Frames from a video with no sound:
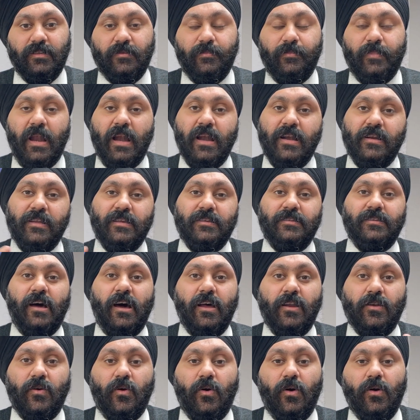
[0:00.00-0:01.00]
Penalties
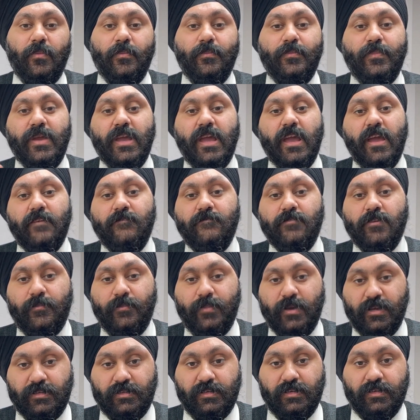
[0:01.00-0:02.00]
are on behavior
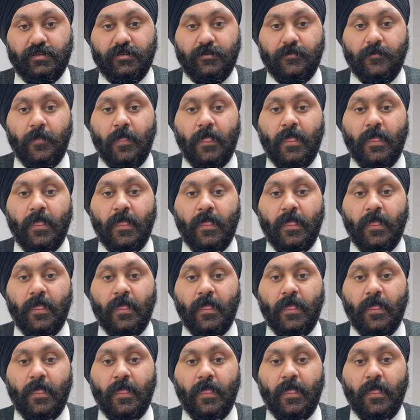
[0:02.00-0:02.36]
basis.